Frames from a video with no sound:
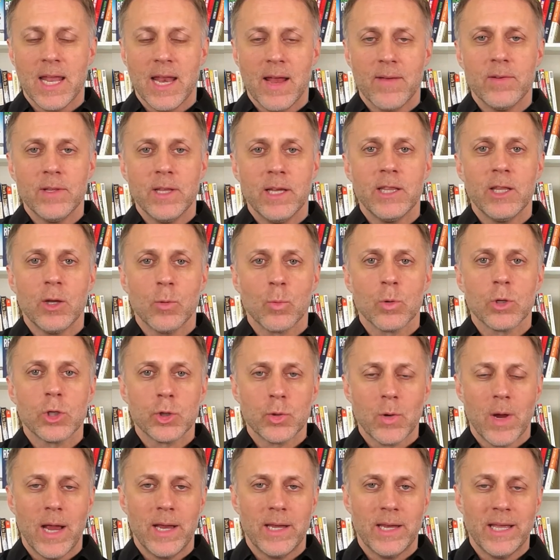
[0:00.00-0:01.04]
everything that we're
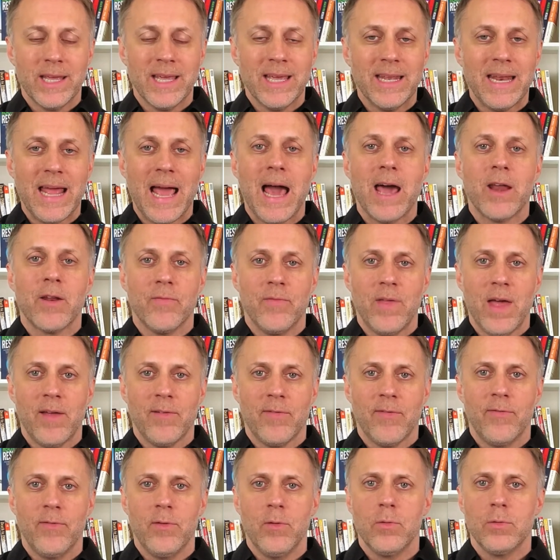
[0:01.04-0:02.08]
trying to get out of that
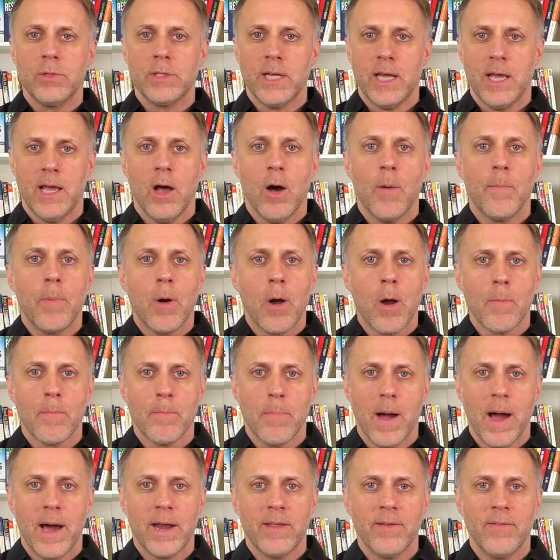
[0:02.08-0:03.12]
food to help our
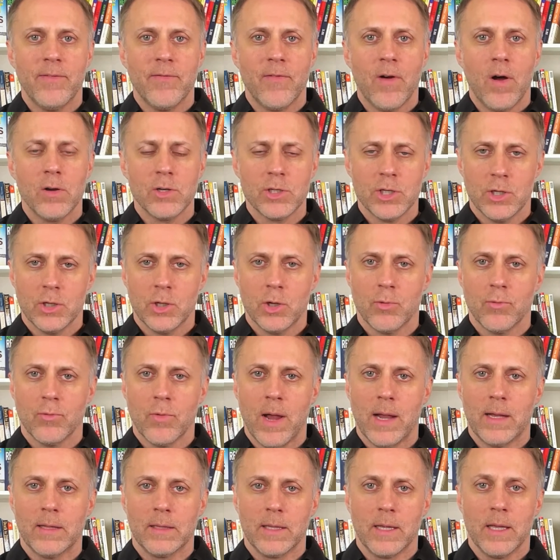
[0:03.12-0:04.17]
body function
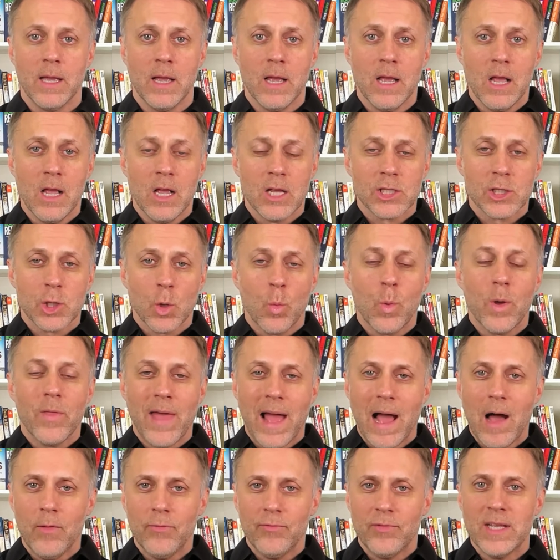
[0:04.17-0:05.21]
correctly. So
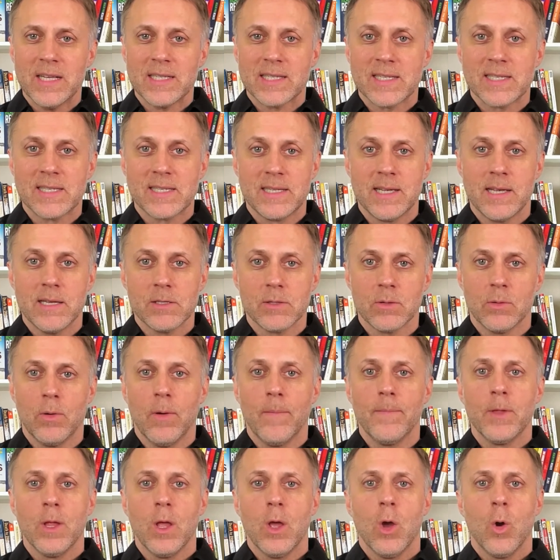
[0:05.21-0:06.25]
without this
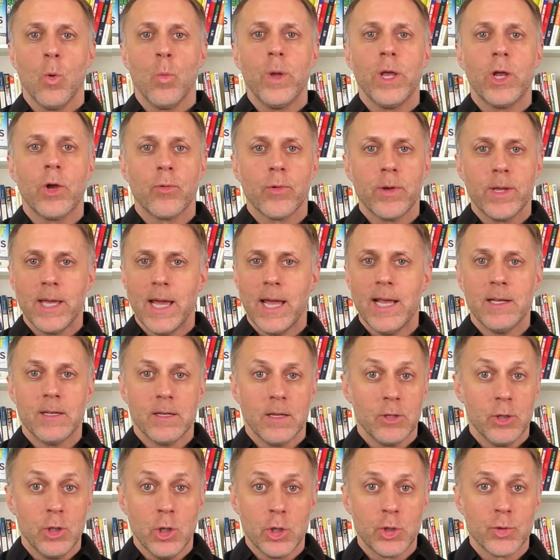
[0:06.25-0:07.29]
sizzle, we
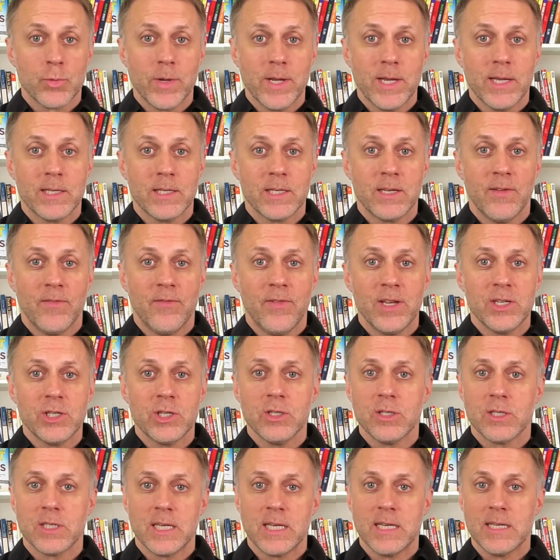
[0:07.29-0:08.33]
create nutrient
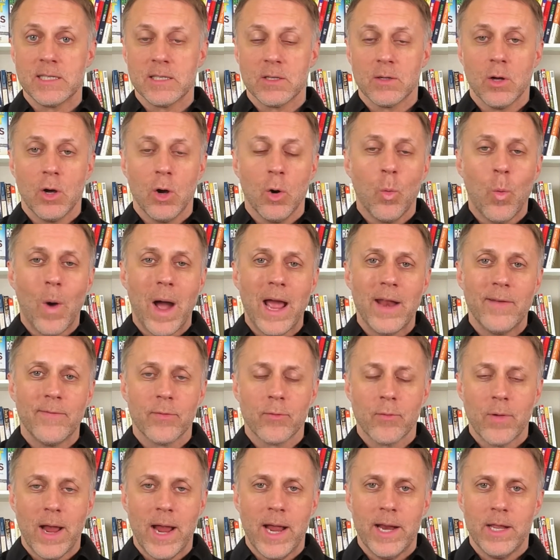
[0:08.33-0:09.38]
deficiencies and a wide
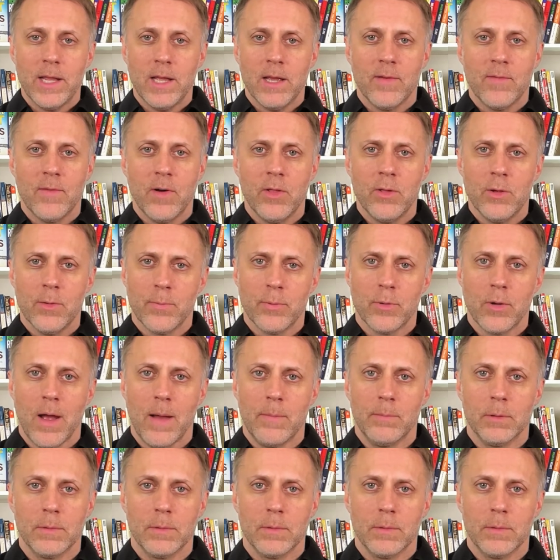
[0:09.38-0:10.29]
variety of other problems.